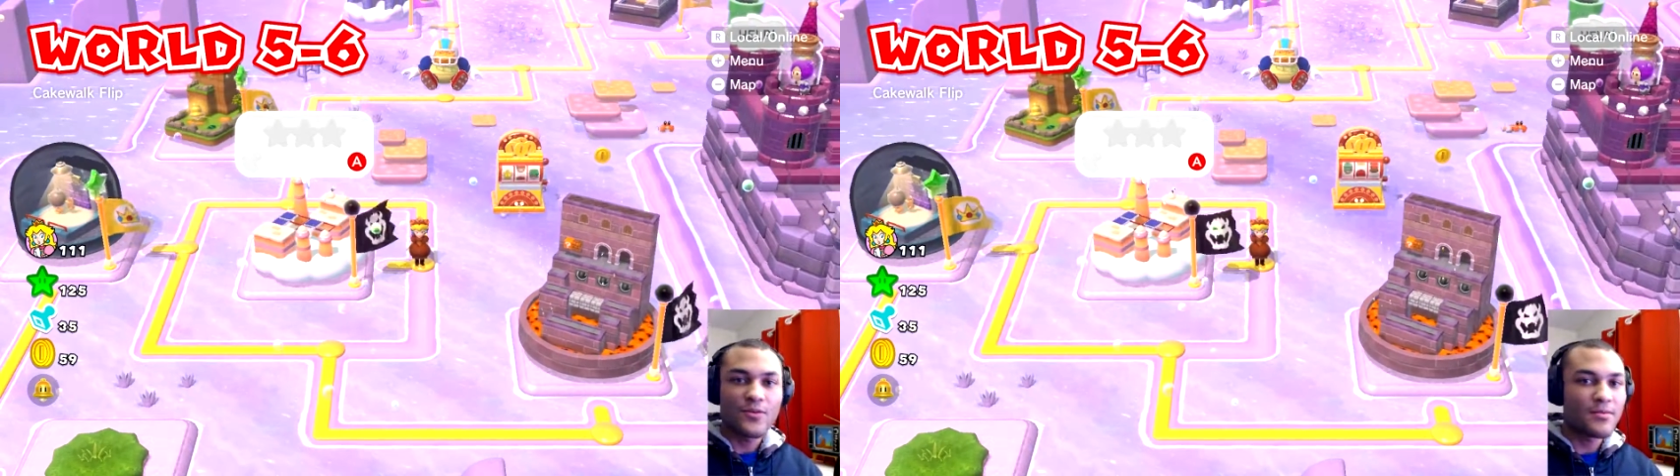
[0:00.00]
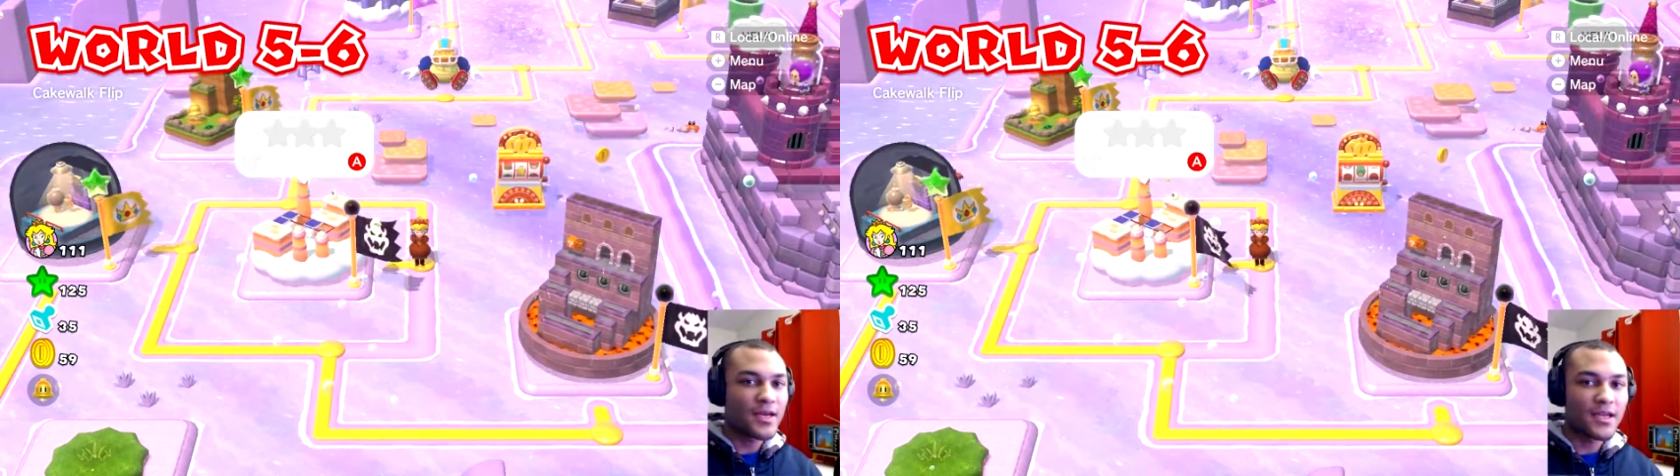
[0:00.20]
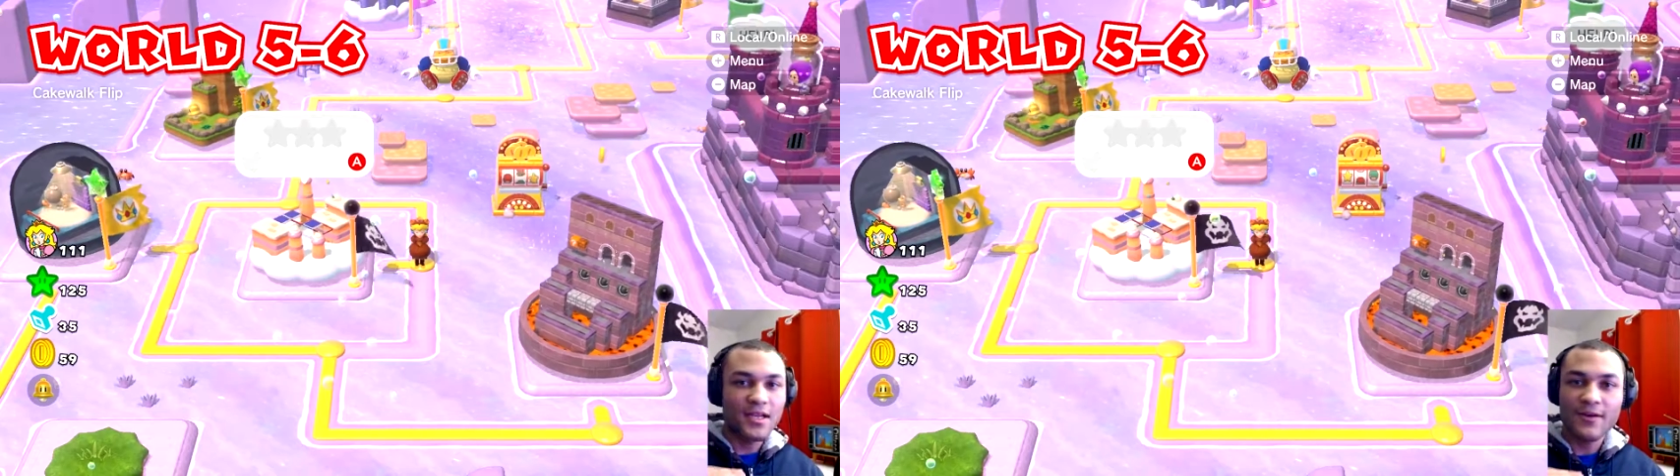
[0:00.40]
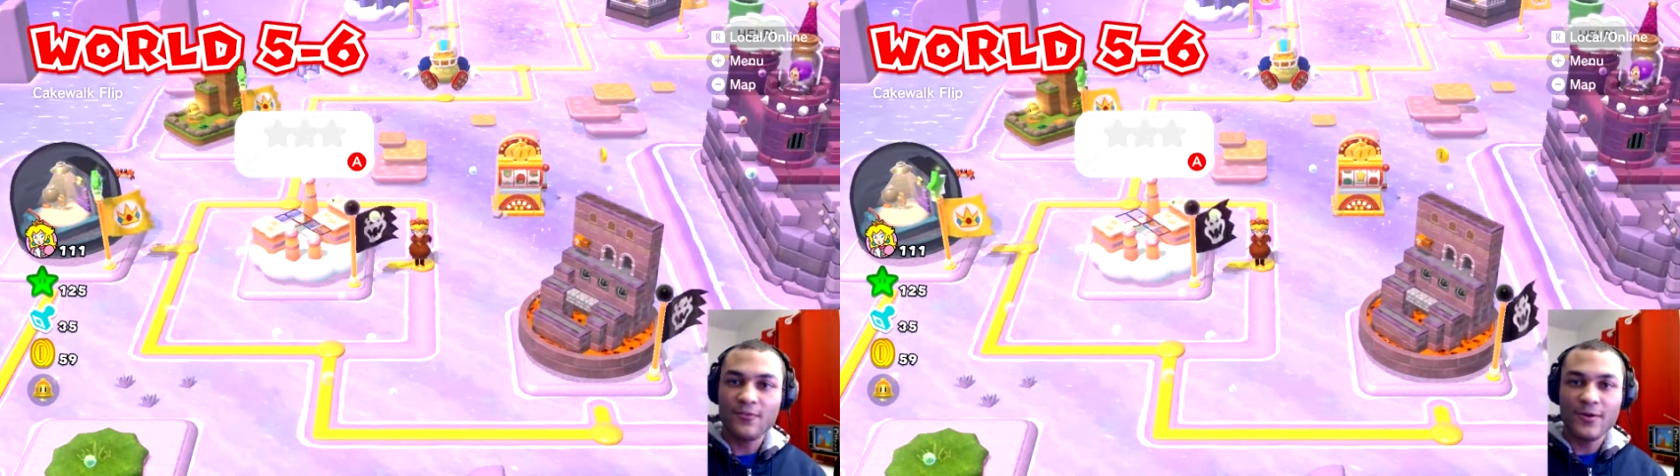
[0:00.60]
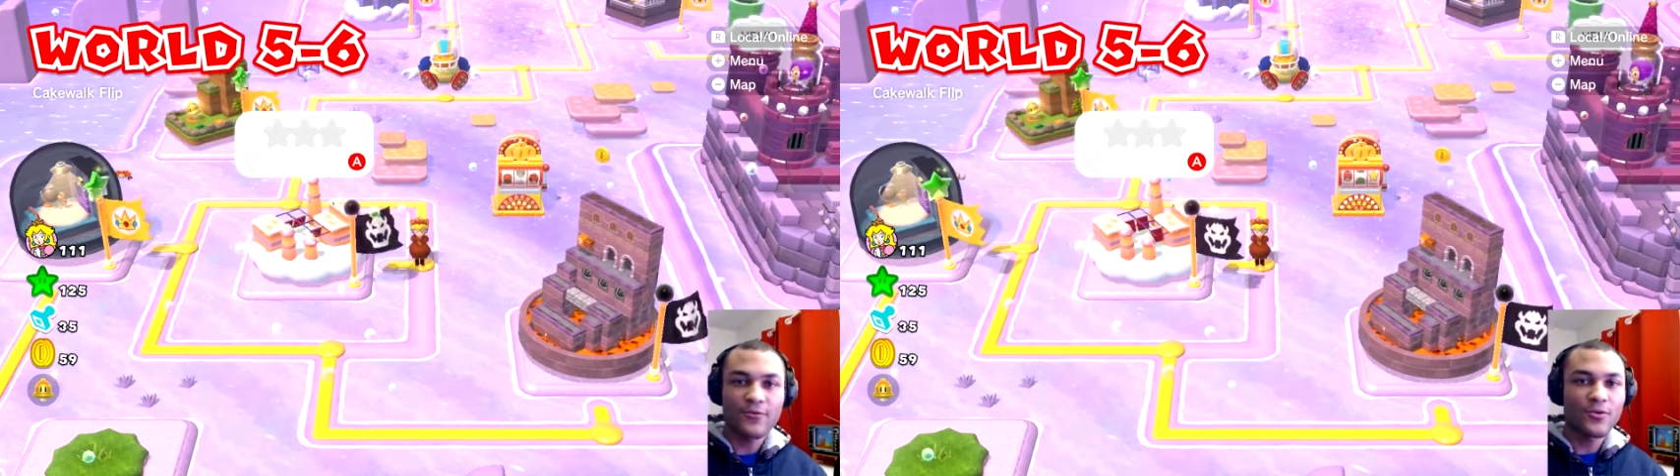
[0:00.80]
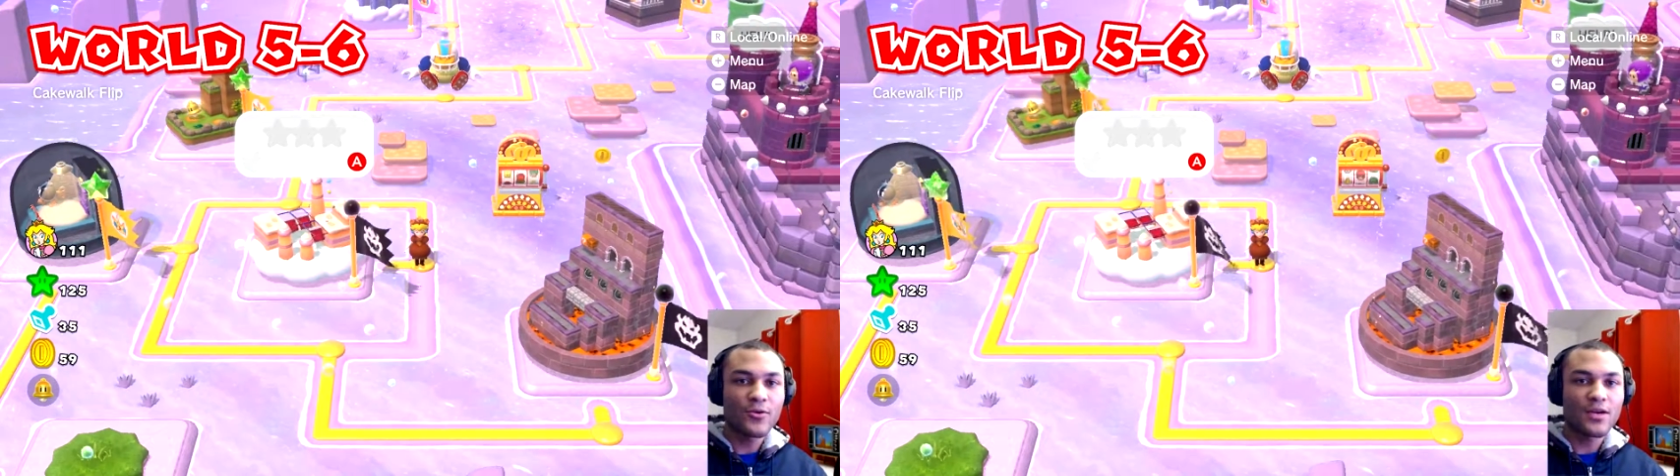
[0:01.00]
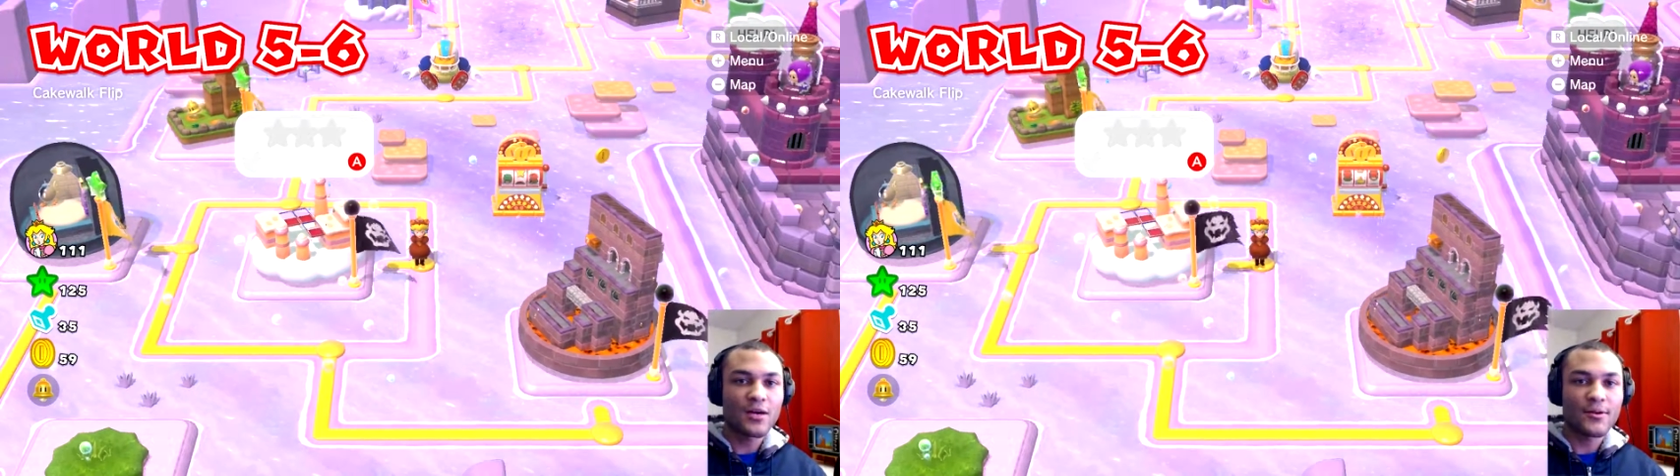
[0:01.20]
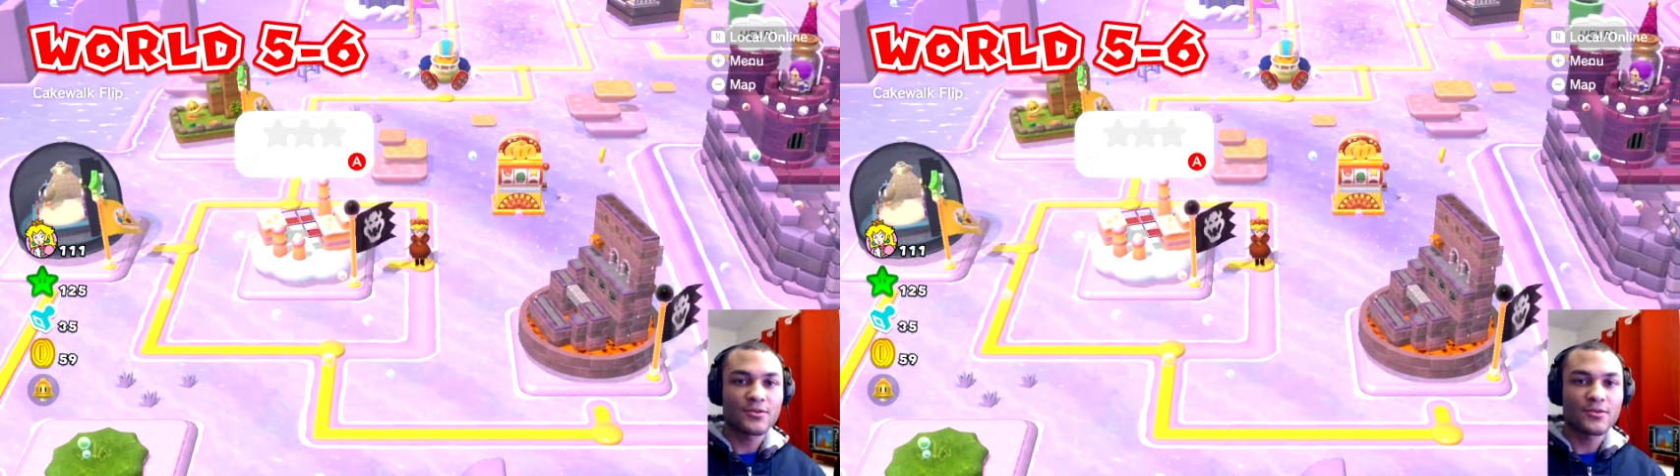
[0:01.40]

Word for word: We made it halfway through and now